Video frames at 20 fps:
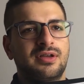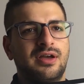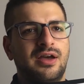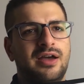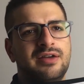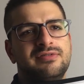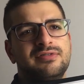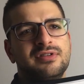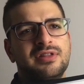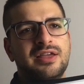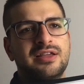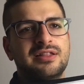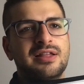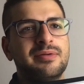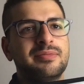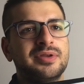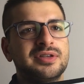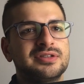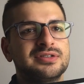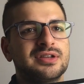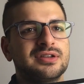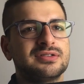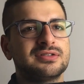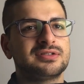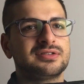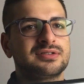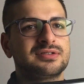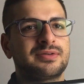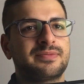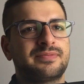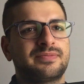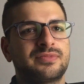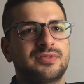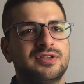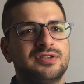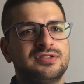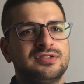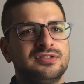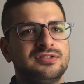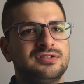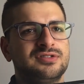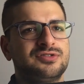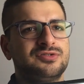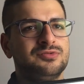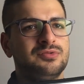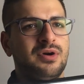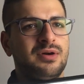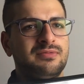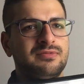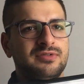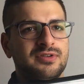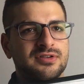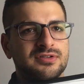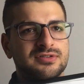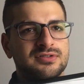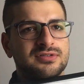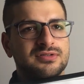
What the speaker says: I feel like that makes sense. This is too obvious.